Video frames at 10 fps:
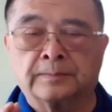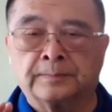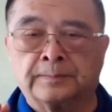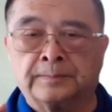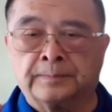
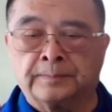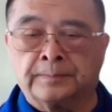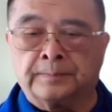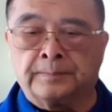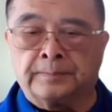
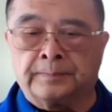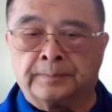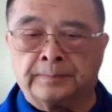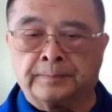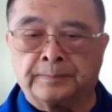
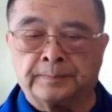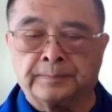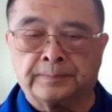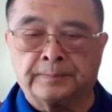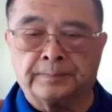
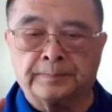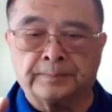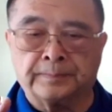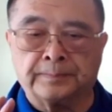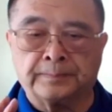
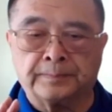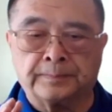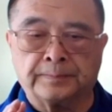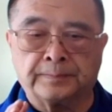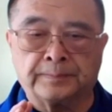
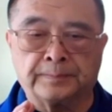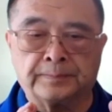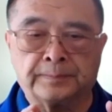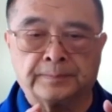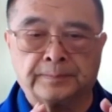
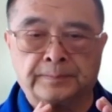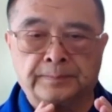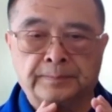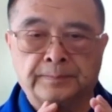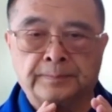
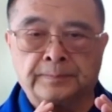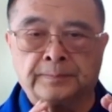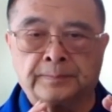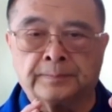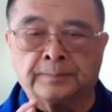
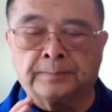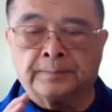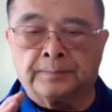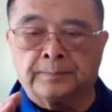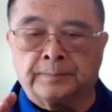
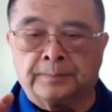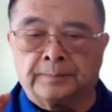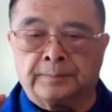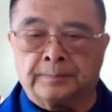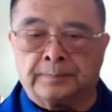
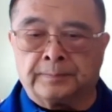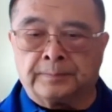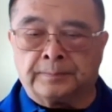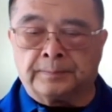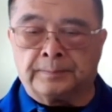
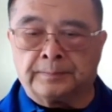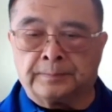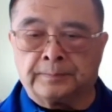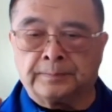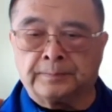
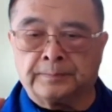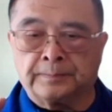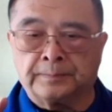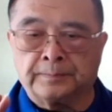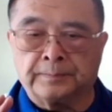
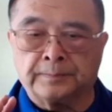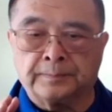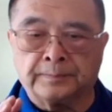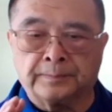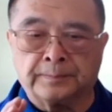
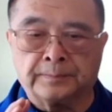No one is speaking in this clip.